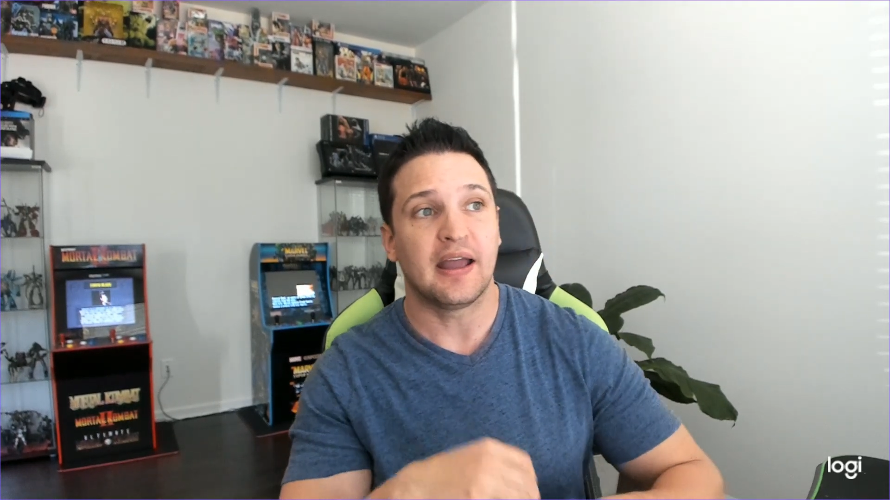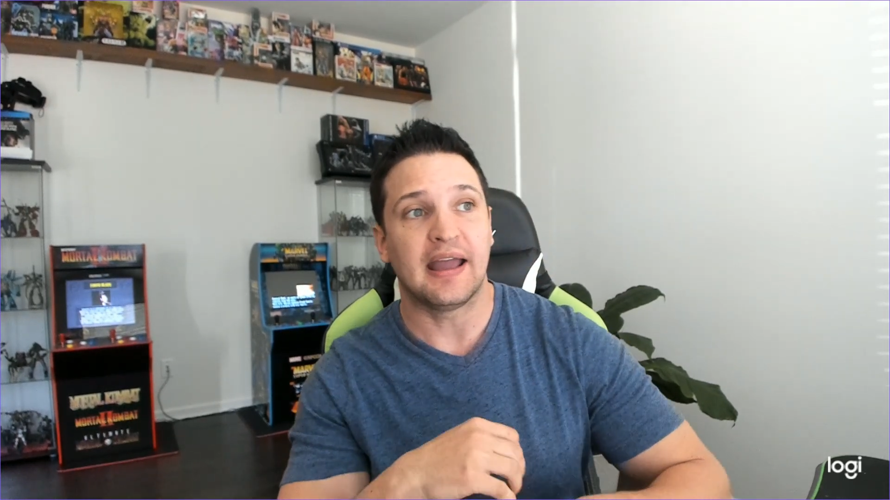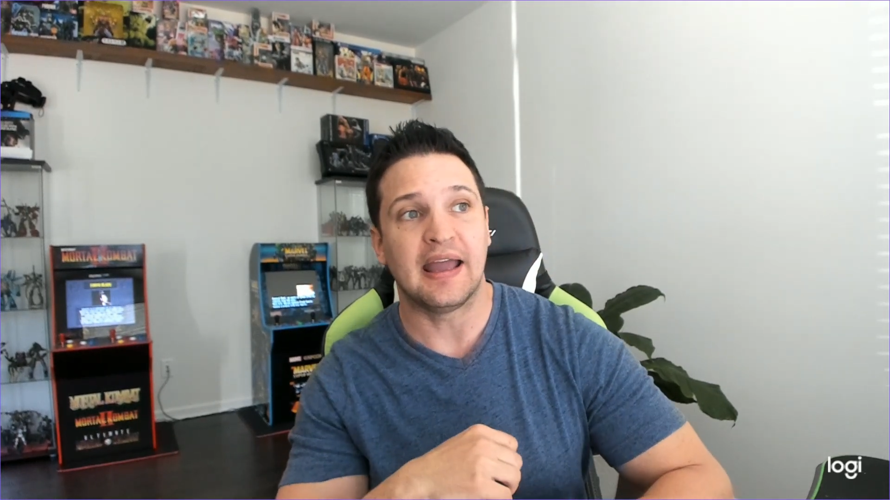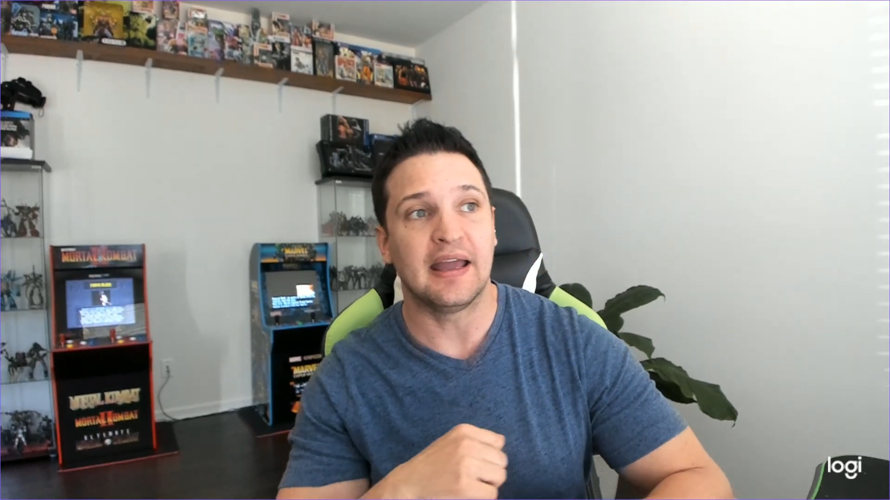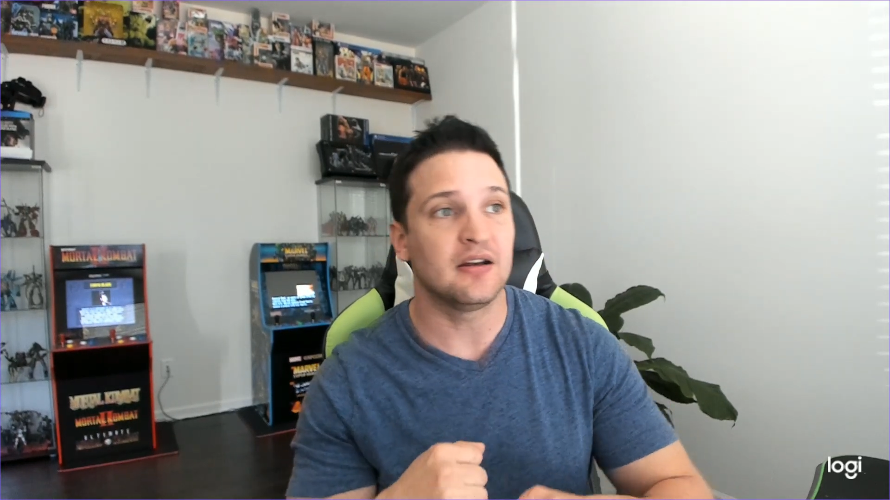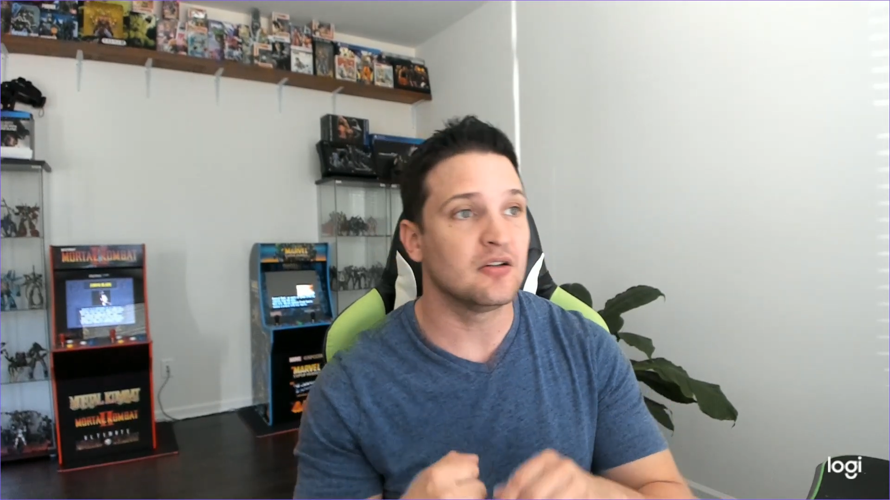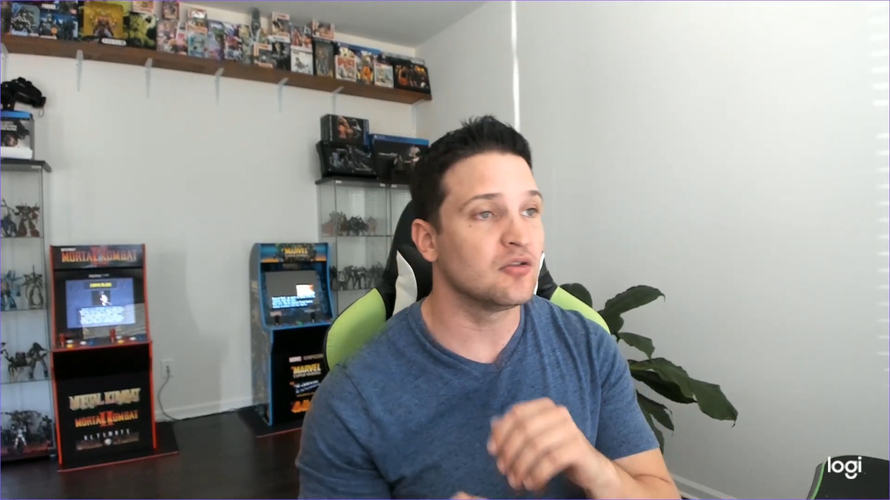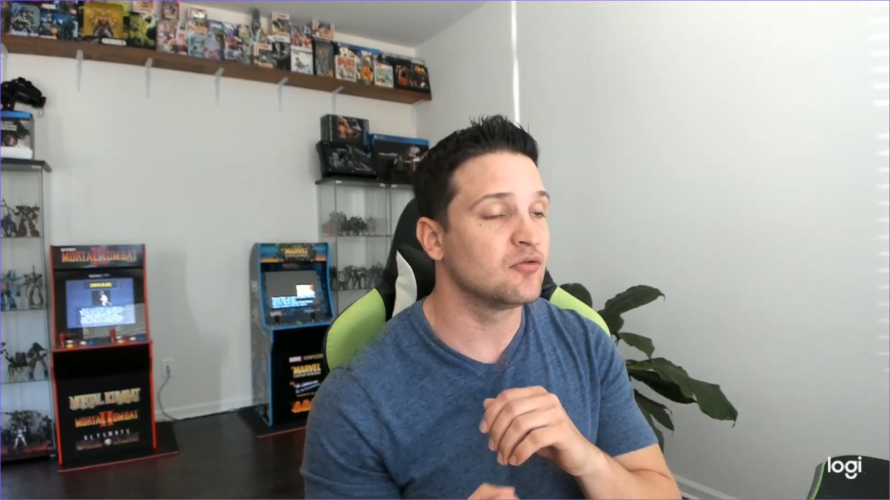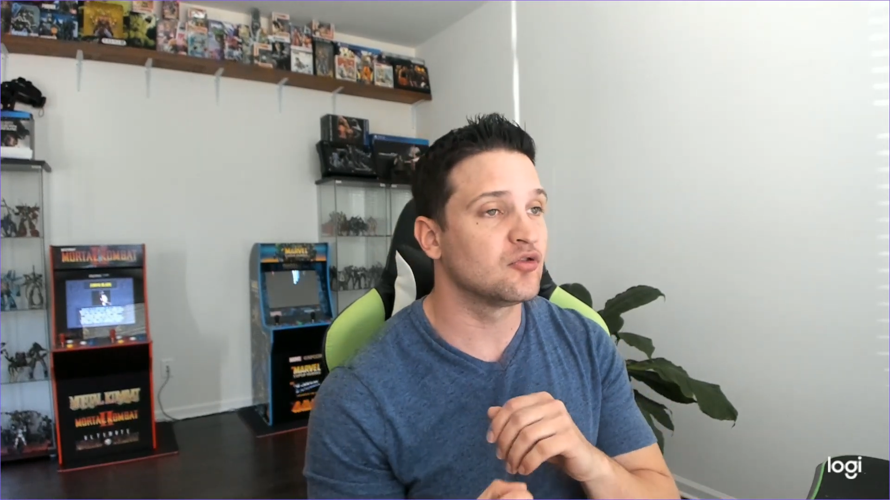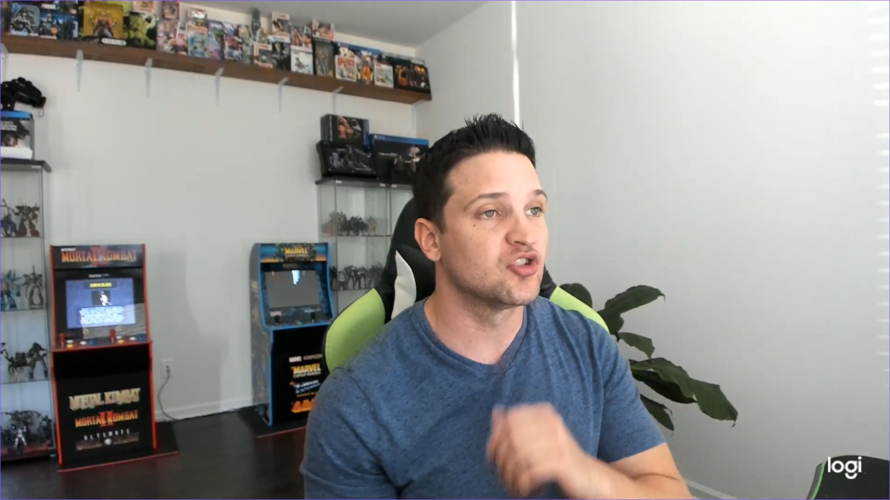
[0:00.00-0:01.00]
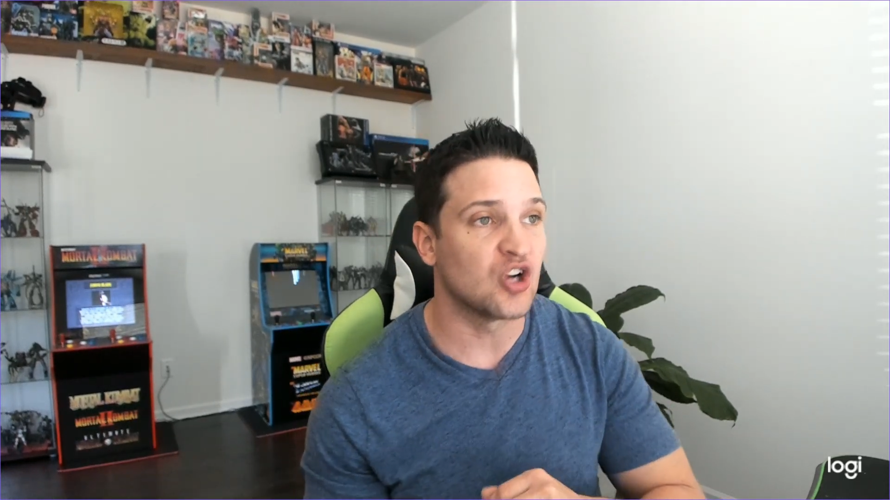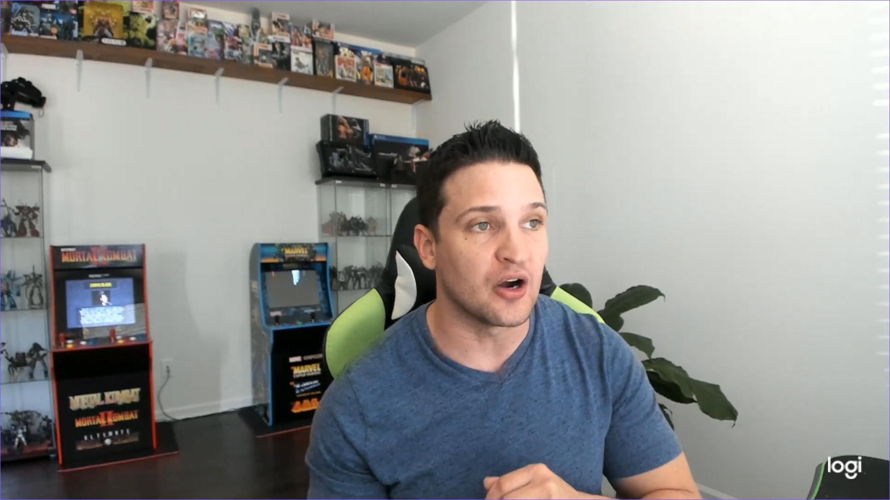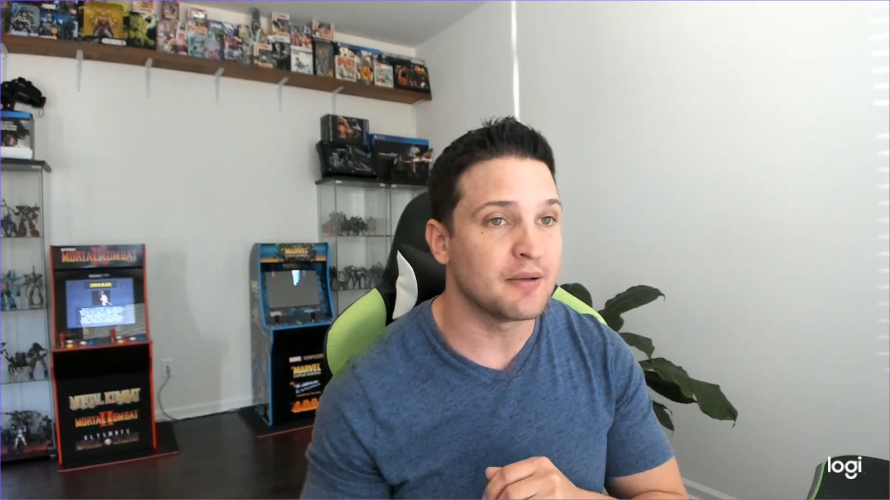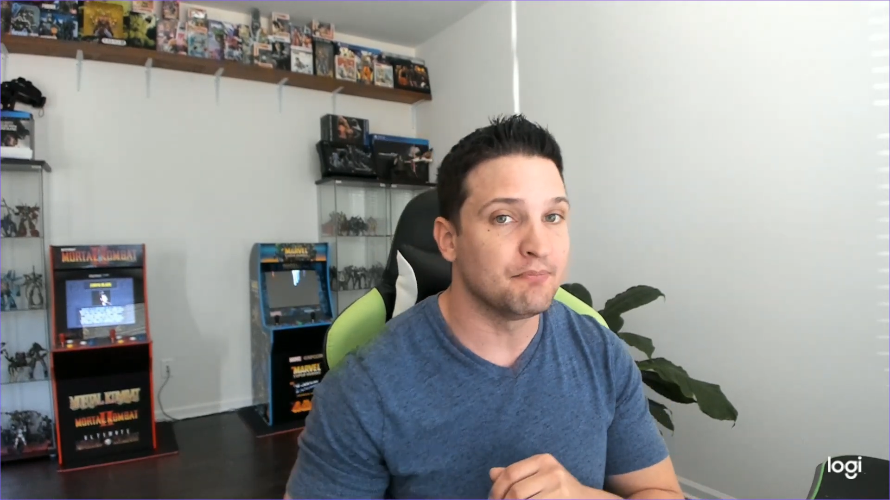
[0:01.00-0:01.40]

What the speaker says: and dirty